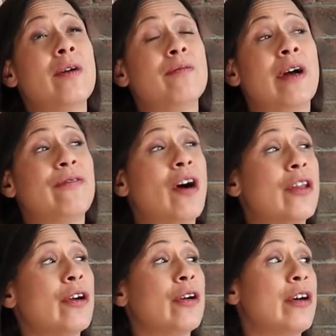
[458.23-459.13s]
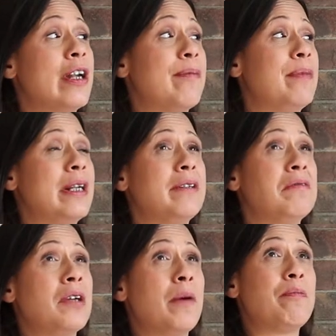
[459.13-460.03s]
my father could have
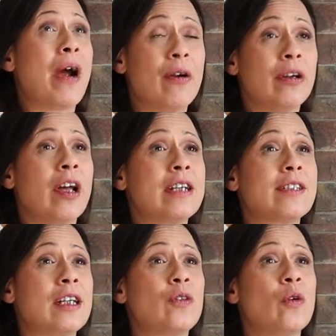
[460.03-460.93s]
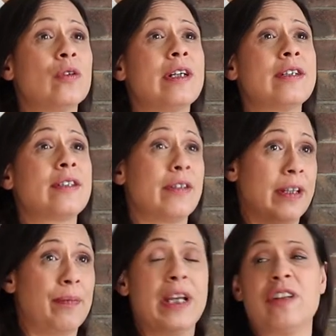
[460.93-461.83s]
been paralyzed they told us in
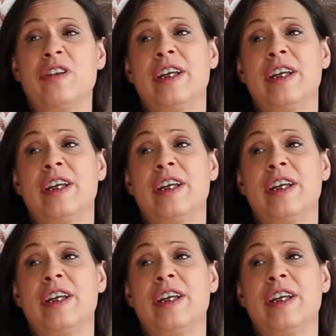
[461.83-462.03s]
the beginning